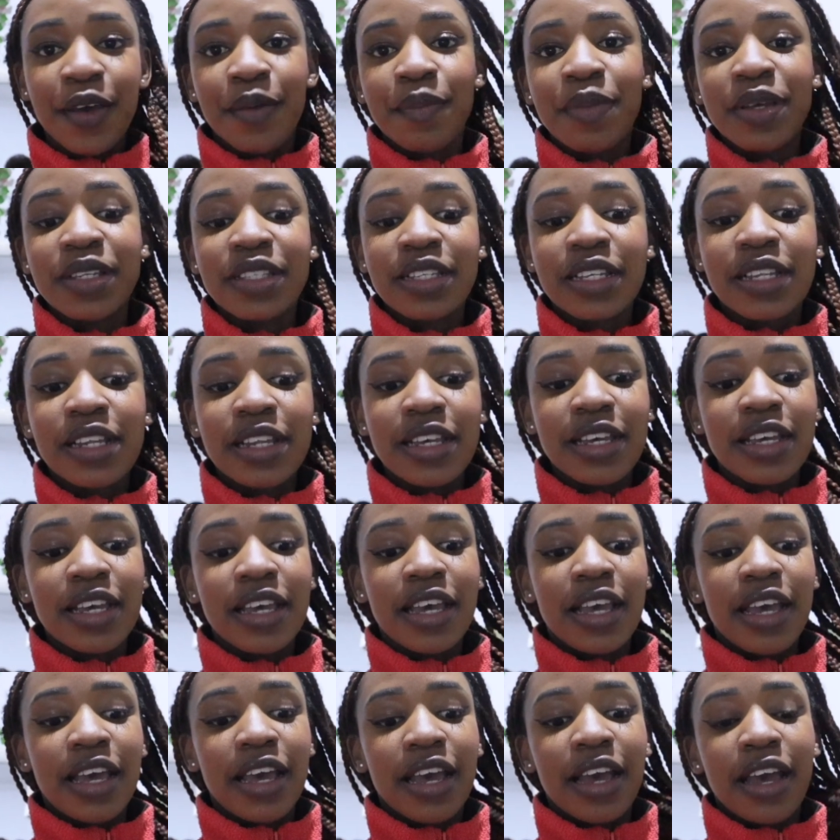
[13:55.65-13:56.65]

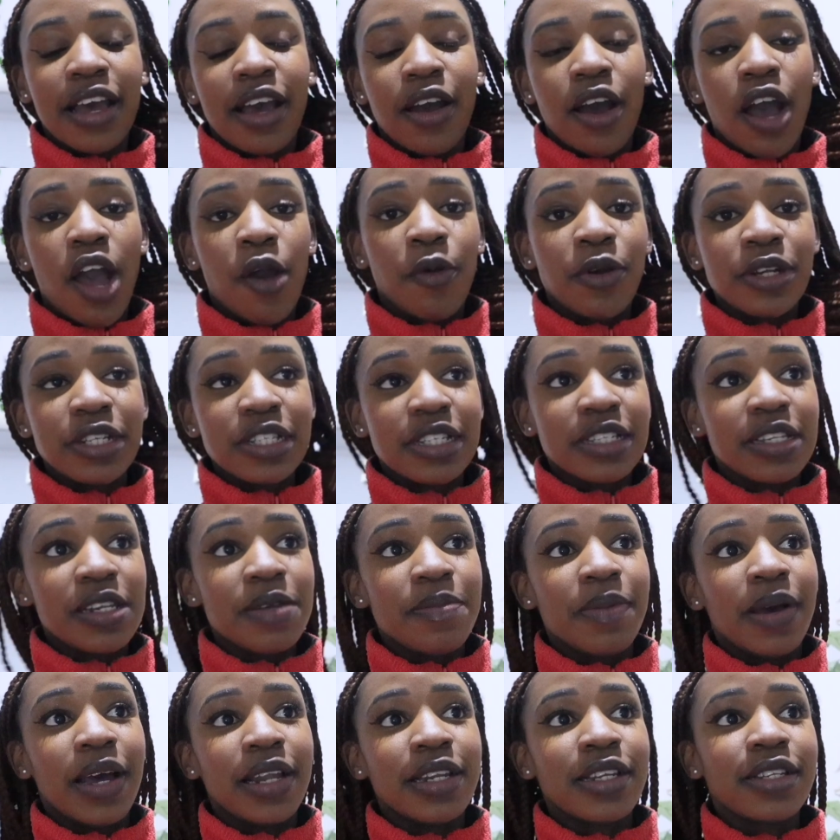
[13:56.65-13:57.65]
basically I want to
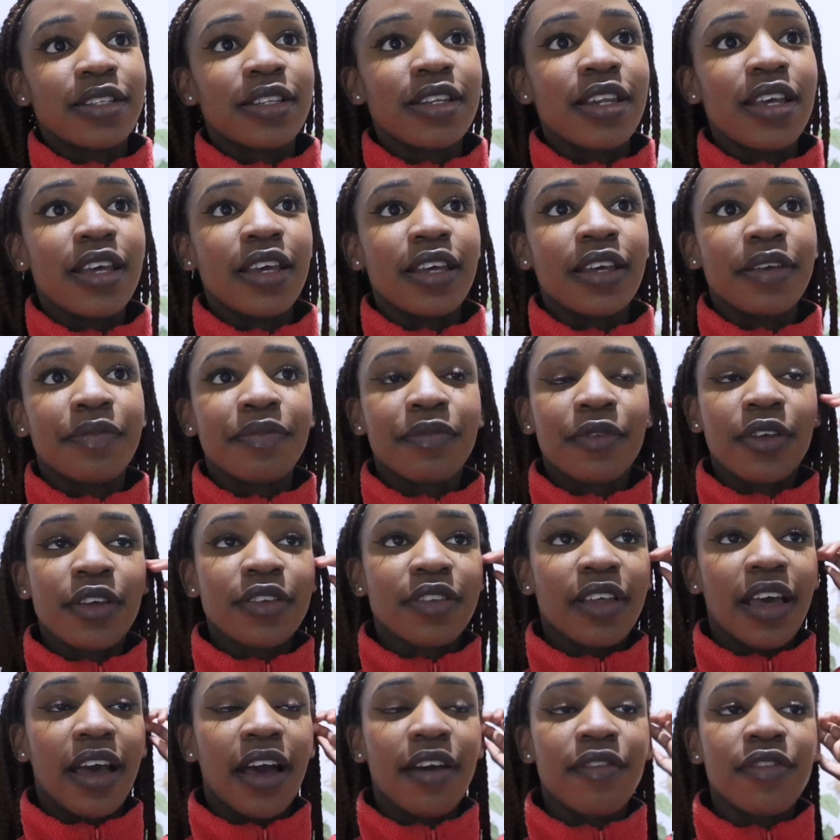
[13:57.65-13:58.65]
sleep early today
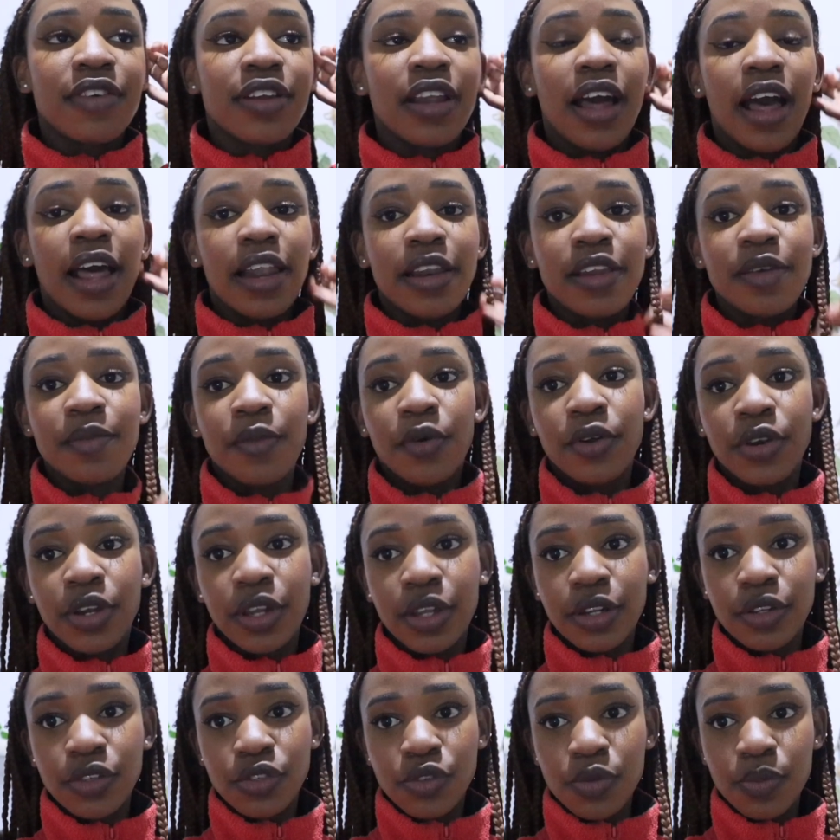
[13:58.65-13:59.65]
because I have an early
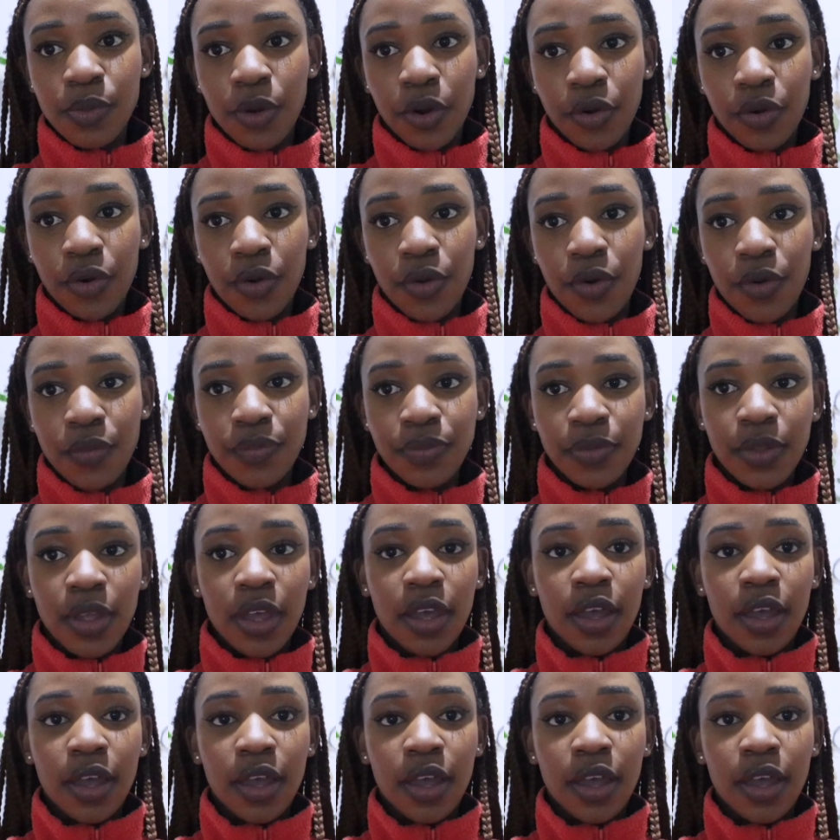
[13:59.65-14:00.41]
morning tomorrow.